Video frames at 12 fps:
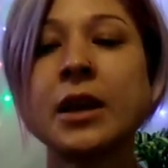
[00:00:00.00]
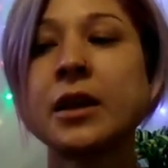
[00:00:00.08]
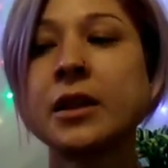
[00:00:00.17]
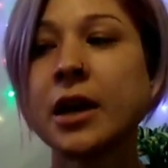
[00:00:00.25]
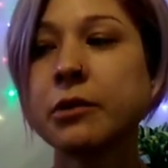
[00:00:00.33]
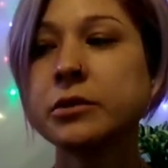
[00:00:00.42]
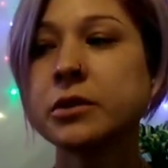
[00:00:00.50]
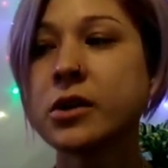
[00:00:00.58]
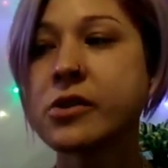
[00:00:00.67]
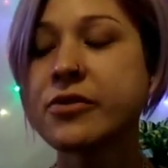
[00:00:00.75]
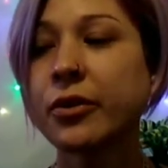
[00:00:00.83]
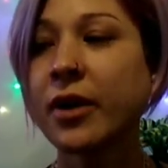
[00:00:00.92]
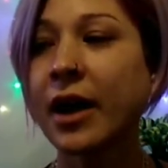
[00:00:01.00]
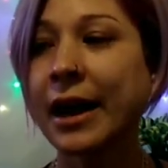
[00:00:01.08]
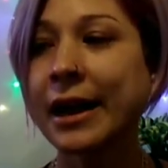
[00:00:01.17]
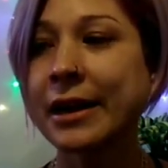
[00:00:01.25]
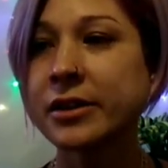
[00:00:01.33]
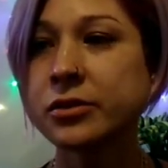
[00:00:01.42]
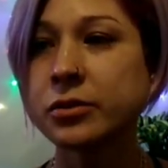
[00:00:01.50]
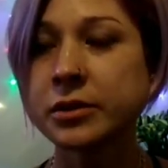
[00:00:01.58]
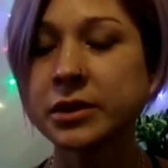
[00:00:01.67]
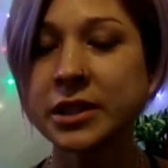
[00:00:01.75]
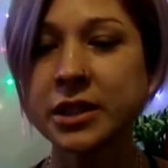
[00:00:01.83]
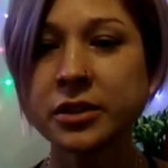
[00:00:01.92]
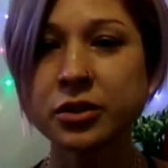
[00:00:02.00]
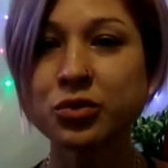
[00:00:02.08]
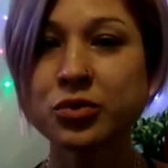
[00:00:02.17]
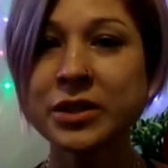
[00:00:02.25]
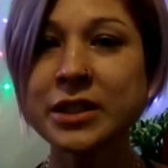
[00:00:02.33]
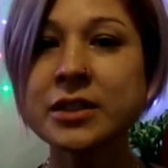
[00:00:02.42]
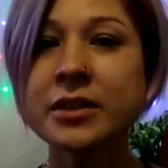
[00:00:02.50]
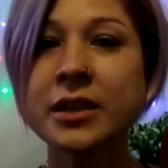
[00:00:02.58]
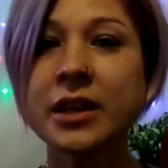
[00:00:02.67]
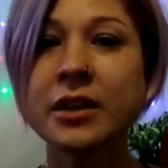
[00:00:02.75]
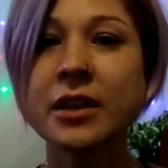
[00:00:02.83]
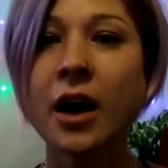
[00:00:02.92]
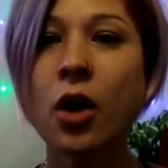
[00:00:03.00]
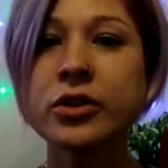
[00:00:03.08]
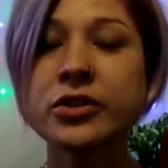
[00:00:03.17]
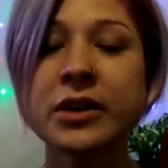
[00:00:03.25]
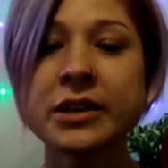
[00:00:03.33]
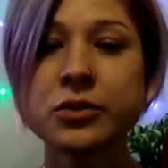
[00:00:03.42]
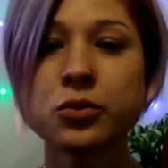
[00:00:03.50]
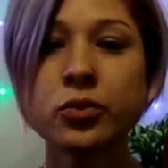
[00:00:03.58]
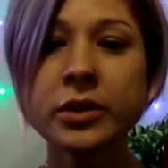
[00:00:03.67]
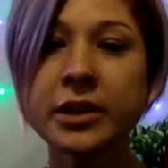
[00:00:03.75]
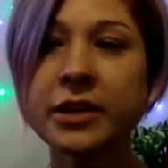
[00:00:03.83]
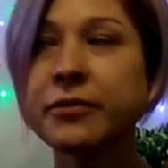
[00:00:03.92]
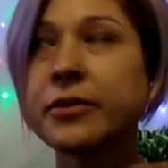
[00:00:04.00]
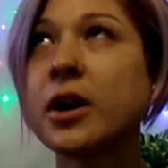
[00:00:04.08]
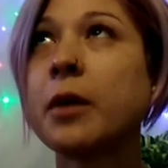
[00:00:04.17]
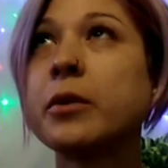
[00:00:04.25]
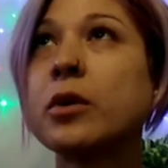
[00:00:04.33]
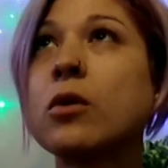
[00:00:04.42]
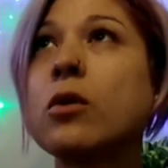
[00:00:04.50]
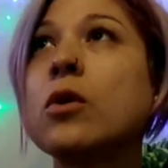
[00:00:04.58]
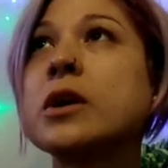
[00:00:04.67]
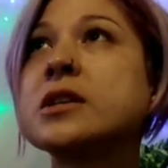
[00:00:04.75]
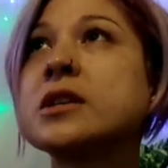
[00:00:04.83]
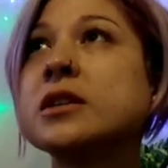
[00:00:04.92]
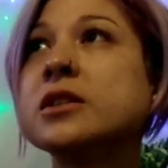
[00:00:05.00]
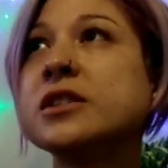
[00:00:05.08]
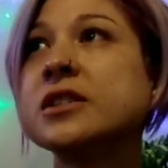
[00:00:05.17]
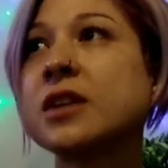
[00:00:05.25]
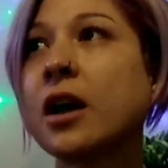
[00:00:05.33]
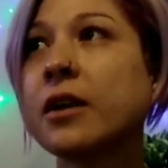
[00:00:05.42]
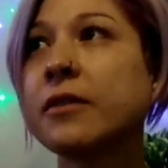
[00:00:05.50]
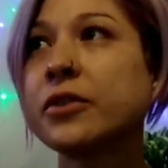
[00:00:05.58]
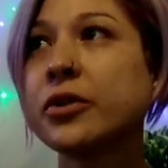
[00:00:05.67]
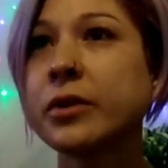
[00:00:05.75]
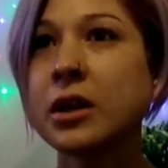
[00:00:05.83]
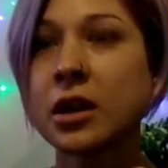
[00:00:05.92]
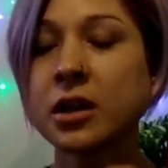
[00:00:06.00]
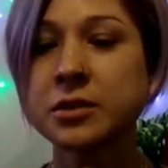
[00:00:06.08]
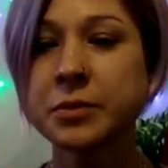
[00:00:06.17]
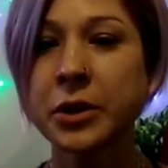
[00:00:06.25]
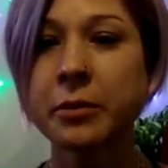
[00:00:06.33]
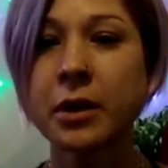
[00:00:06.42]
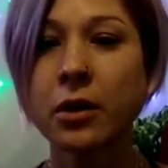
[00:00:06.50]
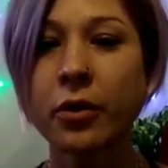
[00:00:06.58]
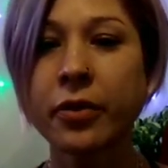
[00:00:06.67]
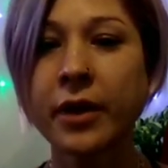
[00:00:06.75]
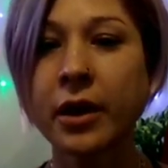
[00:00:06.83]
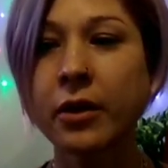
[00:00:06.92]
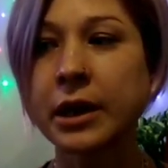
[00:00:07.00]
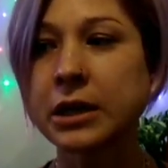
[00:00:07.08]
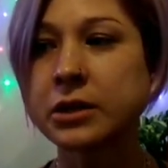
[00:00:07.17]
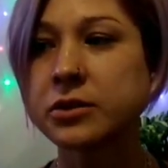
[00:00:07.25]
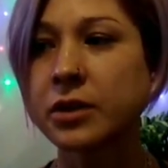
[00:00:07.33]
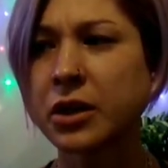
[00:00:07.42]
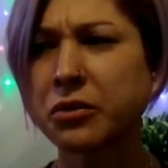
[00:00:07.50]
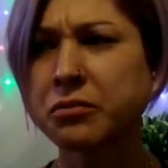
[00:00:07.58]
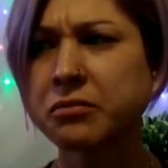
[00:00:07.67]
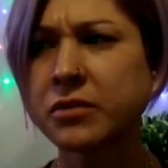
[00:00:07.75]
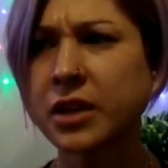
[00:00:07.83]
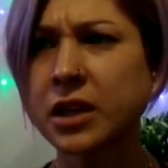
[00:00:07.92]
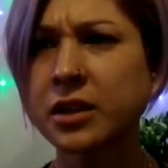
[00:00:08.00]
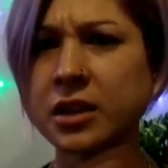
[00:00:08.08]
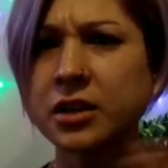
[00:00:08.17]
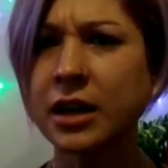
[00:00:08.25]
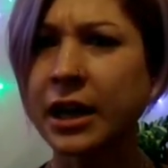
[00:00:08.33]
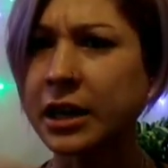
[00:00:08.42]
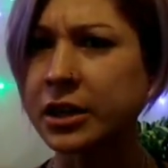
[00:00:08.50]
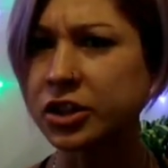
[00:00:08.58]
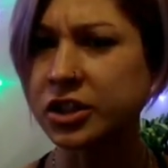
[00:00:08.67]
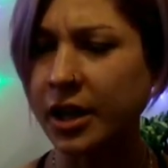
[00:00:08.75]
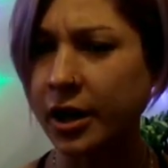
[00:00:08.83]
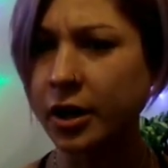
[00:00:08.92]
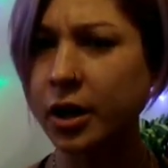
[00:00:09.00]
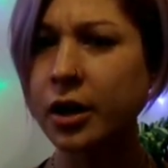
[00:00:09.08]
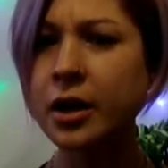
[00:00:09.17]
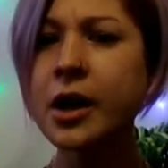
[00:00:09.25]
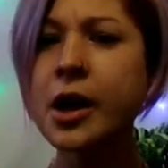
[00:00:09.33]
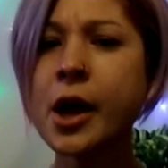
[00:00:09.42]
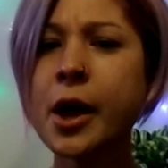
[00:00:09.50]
And then I was also guided to a teacher recently that also has a really phenomenal course, and she's kind of doing an experimental thing right now, so I don't think that I can share her.